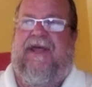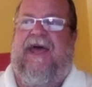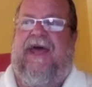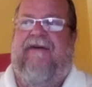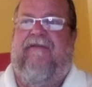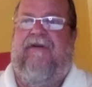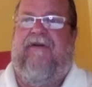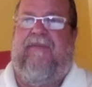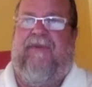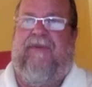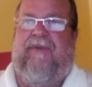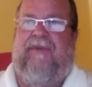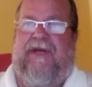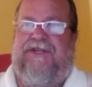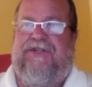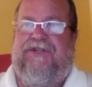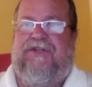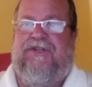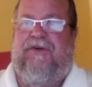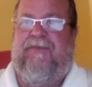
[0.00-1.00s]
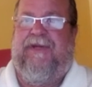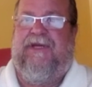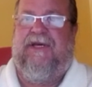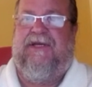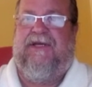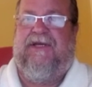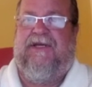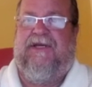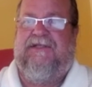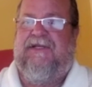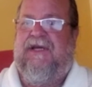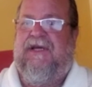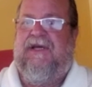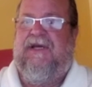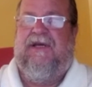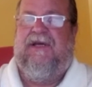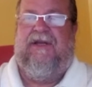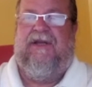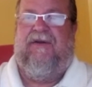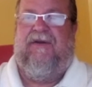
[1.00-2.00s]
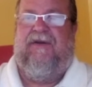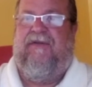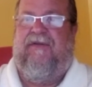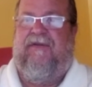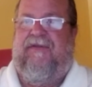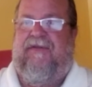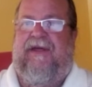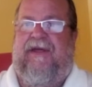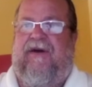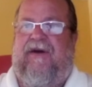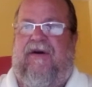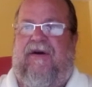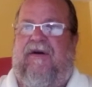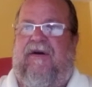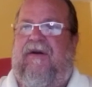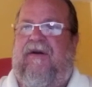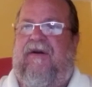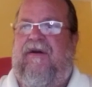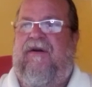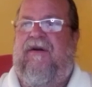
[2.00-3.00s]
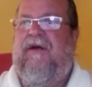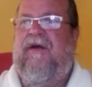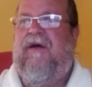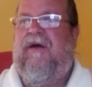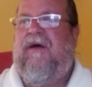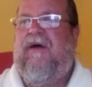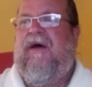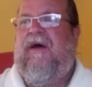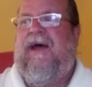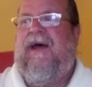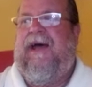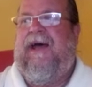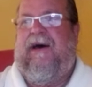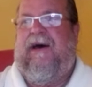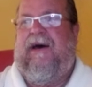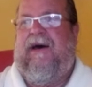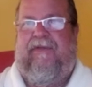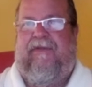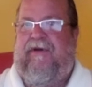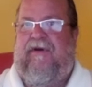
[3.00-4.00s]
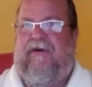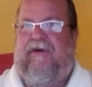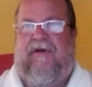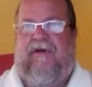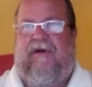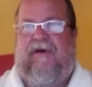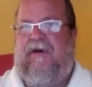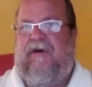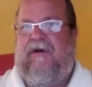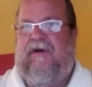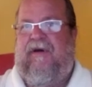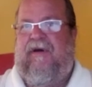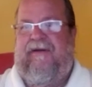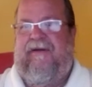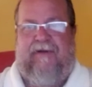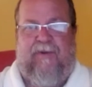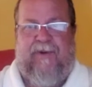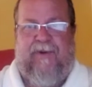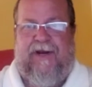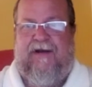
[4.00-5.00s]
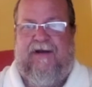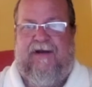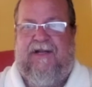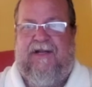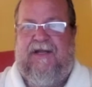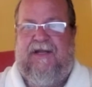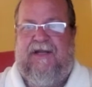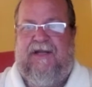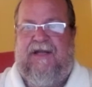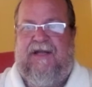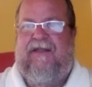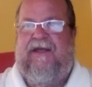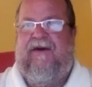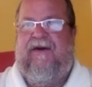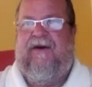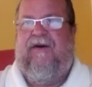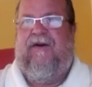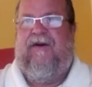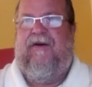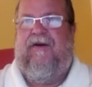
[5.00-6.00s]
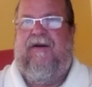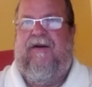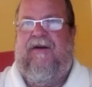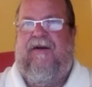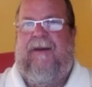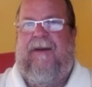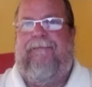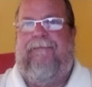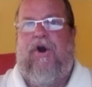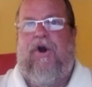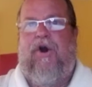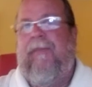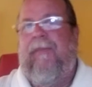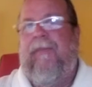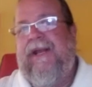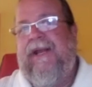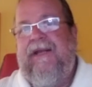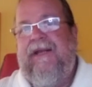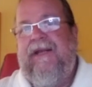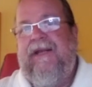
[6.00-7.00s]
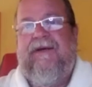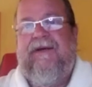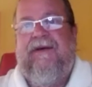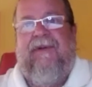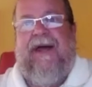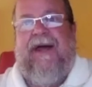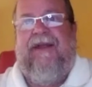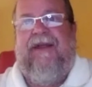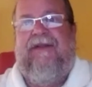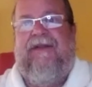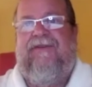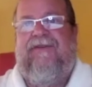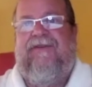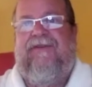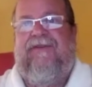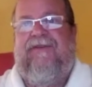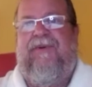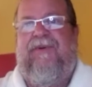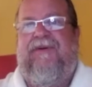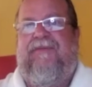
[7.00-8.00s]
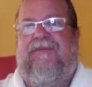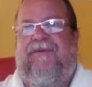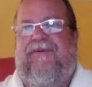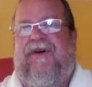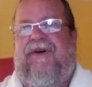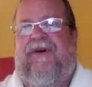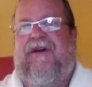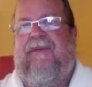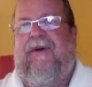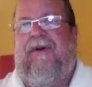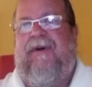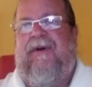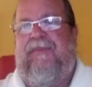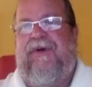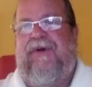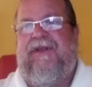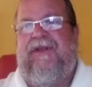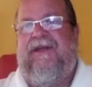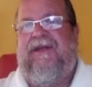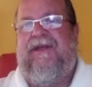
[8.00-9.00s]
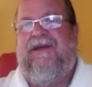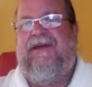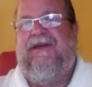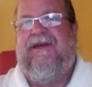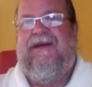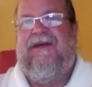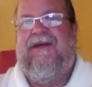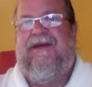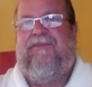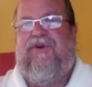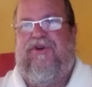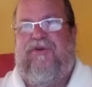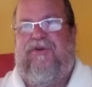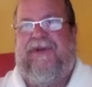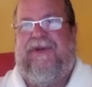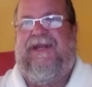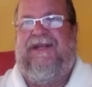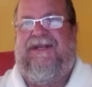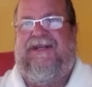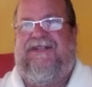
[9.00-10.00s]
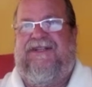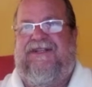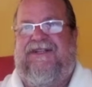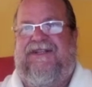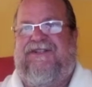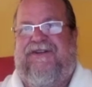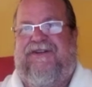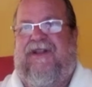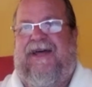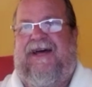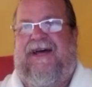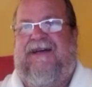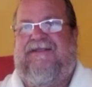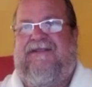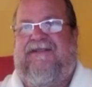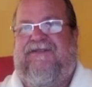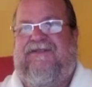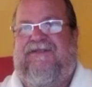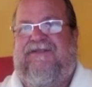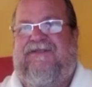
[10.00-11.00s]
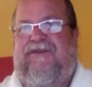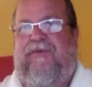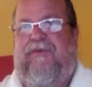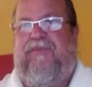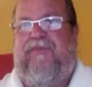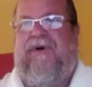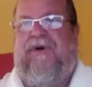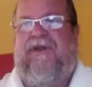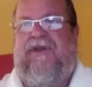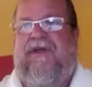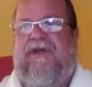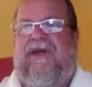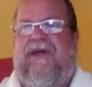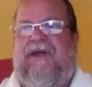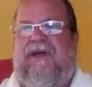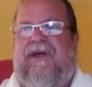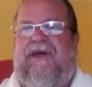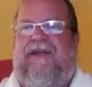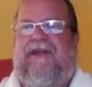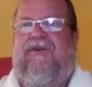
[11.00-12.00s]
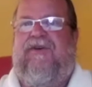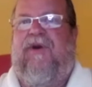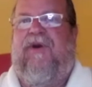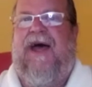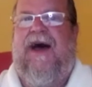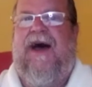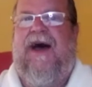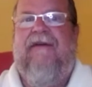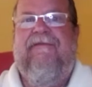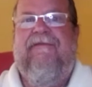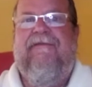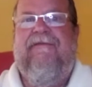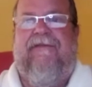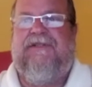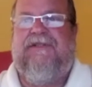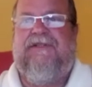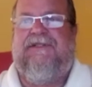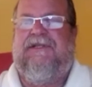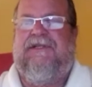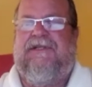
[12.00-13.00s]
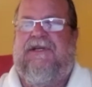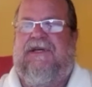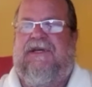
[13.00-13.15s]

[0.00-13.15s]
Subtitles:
everybody should do, because they are out there everywhere. They are permanent, right? So we'll talk about building permanent digital assets. If you put your efforts,